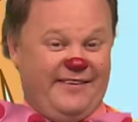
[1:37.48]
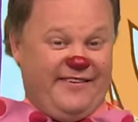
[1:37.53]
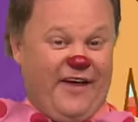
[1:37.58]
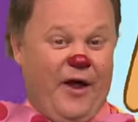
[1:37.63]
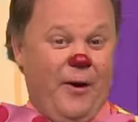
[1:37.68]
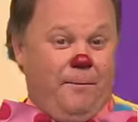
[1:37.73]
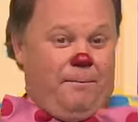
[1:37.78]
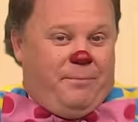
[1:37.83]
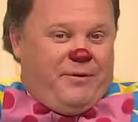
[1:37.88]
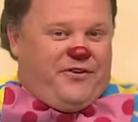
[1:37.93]

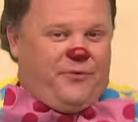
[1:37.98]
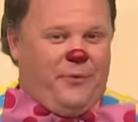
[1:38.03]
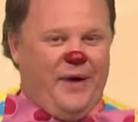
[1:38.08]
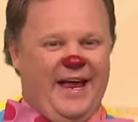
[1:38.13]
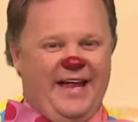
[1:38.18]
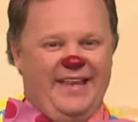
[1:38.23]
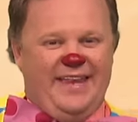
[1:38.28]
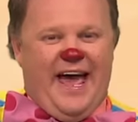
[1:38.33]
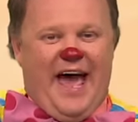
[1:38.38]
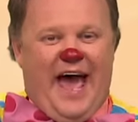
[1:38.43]
soap
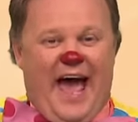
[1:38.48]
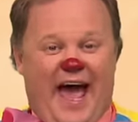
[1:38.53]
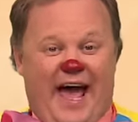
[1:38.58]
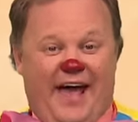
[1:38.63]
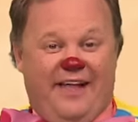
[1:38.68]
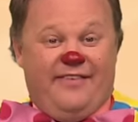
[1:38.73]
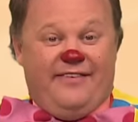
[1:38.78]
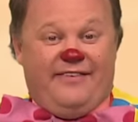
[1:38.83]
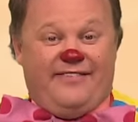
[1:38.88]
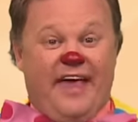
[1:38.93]
between your
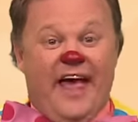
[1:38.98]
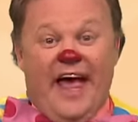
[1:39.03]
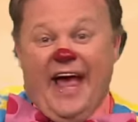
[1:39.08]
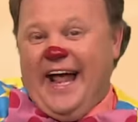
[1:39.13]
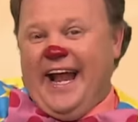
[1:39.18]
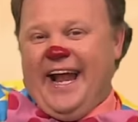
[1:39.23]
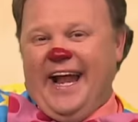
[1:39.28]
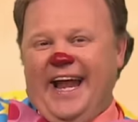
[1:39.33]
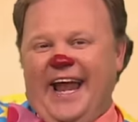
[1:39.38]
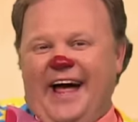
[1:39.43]
hands.
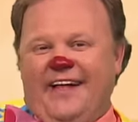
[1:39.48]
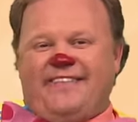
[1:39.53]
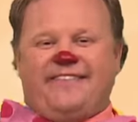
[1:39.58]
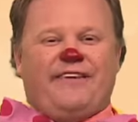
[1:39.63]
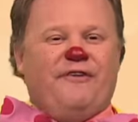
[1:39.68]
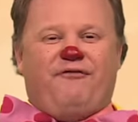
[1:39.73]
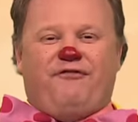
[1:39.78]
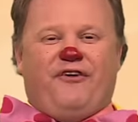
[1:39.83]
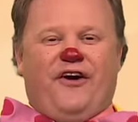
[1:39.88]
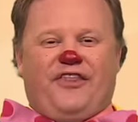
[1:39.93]
Lots
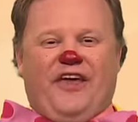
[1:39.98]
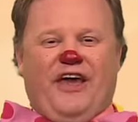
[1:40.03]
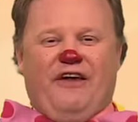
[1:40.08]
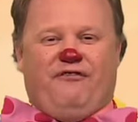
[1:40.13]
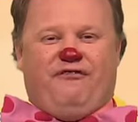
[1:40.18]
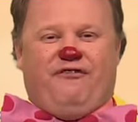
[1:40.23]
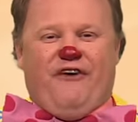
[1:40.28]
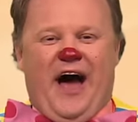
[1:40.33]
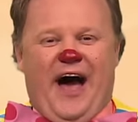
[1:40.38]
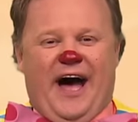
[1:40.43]
of frothy
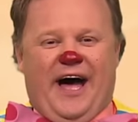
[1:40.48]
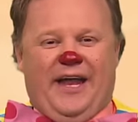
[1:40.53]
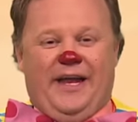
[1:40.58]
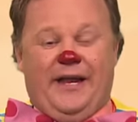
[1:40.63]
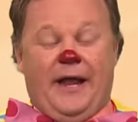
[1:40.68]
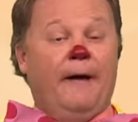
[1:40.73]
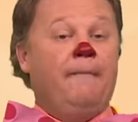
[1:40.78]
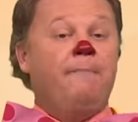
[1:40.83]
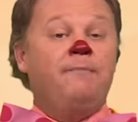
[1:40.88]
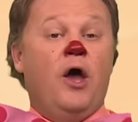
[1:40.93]

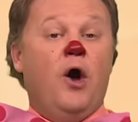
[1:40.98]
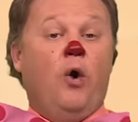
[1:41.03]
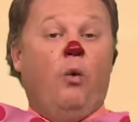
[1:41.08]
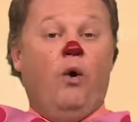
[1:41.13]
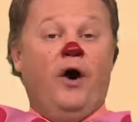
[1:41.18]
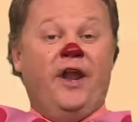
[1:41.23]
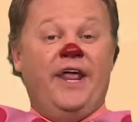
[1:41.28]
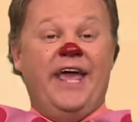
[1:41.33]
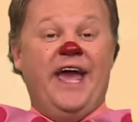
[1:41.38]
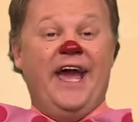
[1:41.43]
fun.
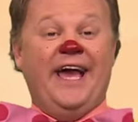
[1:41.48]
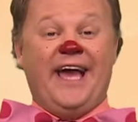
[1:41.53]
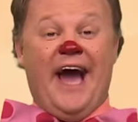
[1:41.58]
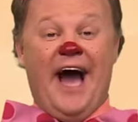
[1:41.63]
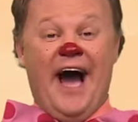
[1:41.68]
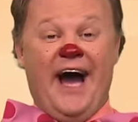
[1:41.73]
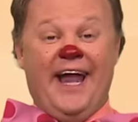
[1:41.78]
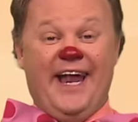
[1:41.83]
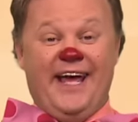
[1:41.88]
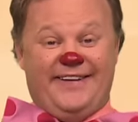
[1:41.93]
What are you
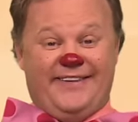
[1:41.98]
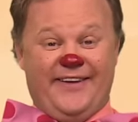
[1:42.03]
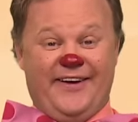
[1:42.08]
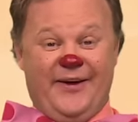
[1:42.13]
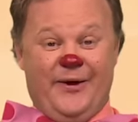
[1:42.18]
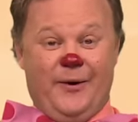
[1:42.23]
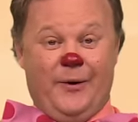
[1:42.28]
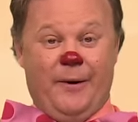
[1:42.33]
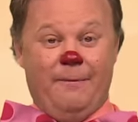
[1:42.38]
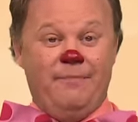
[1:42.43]
gonna
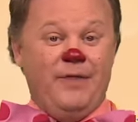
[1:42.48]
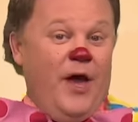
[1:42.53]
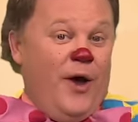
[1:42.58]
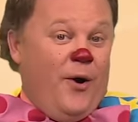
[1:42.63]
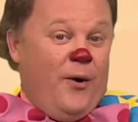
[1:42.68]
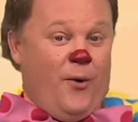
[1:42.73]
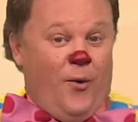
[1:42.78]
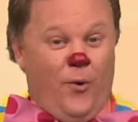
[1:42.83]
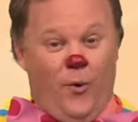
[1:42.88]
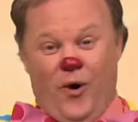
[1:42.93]
do?
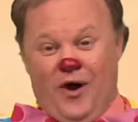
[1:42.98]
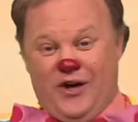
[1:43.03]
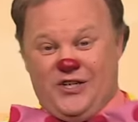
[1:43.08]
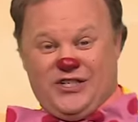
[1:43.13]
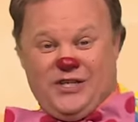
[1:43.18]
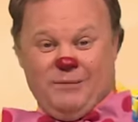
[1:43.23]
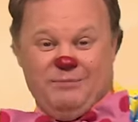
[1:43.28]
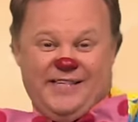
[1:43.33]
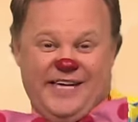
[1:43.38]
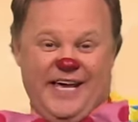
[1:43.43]
Wash
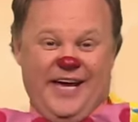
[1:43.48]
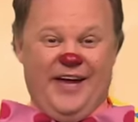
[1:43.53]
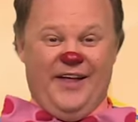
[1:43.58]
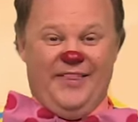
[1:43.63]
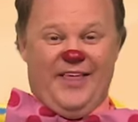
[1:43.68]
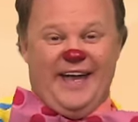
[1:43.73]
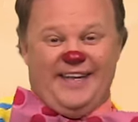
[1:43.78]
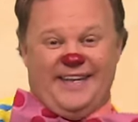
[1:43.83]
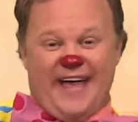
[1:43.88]
them till they're